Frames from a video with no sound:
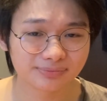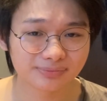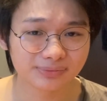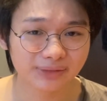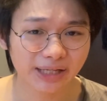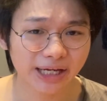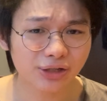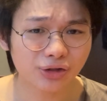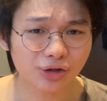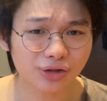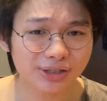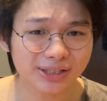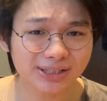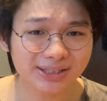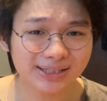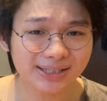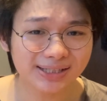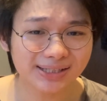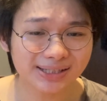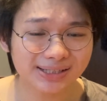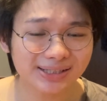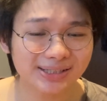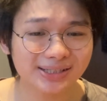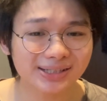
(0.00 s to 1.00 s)
And honestly,
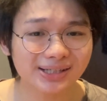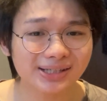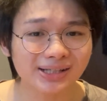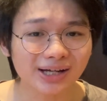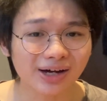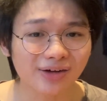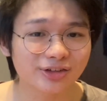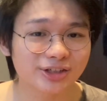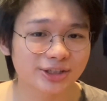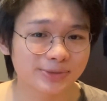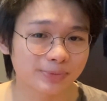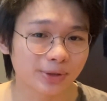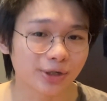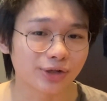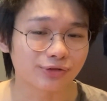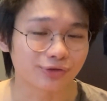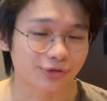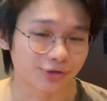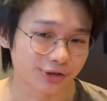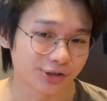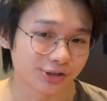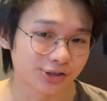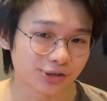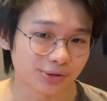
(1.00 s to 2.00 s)
this is a tough spot
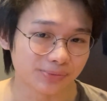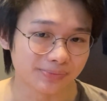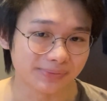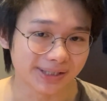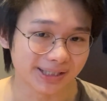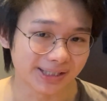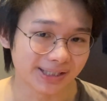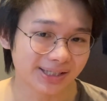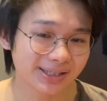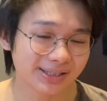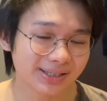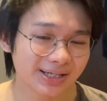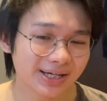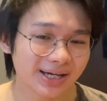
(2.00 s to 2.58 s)
for us to be